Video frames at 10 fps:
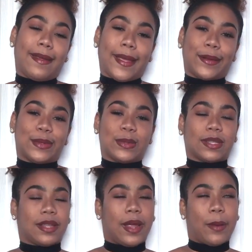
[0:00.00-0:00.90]
he ain't gonna do
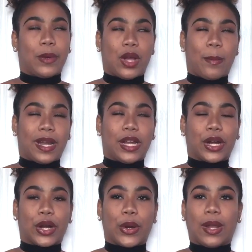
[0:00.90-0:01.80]
nothing with nobody,
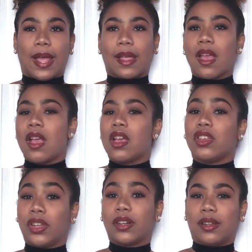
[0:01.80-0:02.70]
girl. Like,
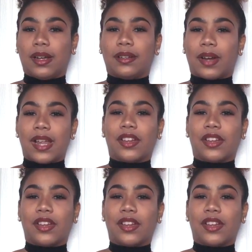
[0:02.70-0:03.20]
you're good, right?